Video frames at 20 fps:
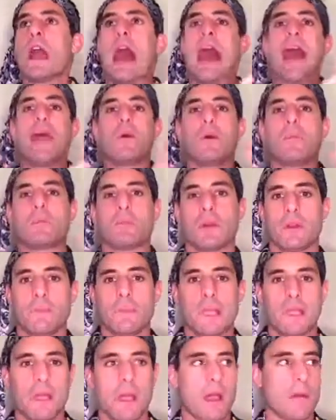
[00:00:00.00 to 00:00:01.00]
I am going to
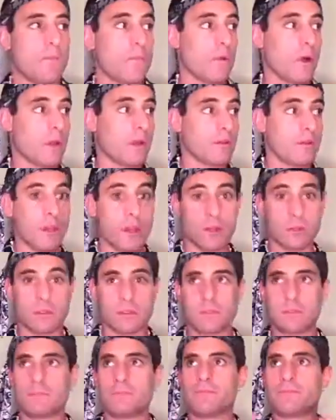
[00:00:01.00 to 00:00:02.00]
become one of
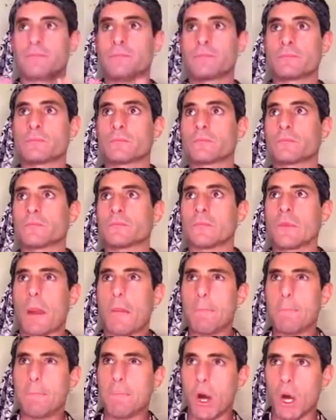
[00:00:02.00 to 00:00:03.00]
those
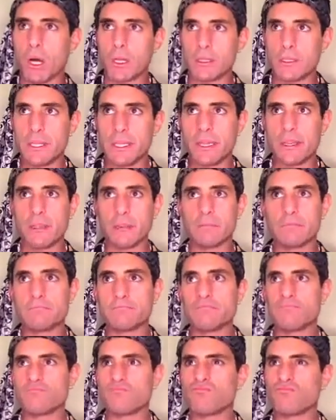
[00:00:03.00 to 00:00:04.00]
balding,
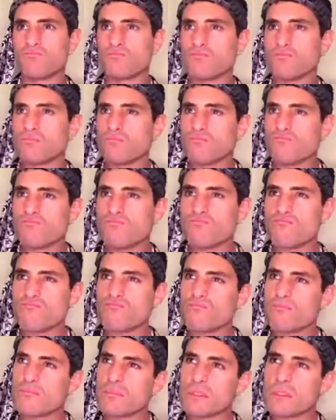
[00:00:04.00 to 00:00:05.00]

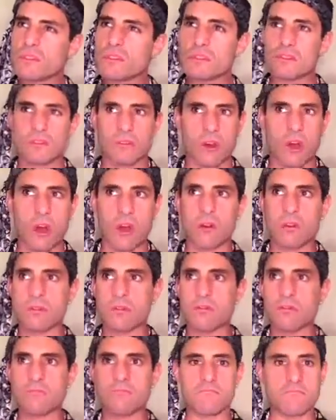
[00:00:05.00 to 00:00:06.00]

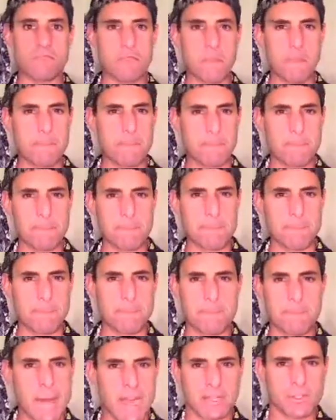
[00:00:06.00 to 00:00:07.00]
strong,
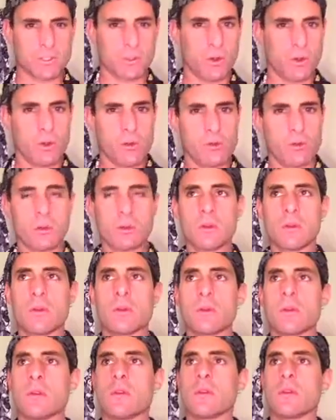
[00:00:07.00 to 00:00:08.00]
macho
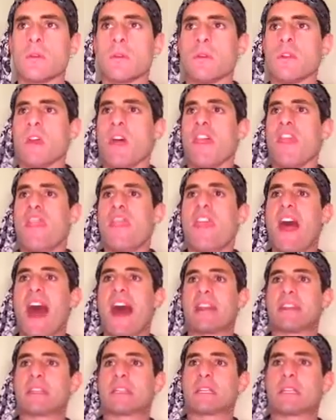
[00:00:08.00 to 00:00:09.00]

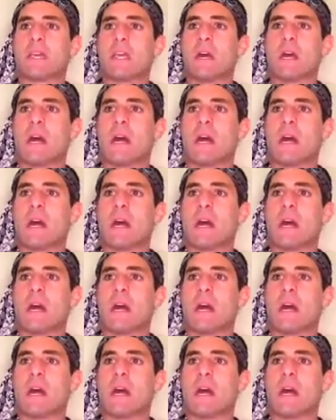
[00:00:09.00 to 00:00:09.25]
that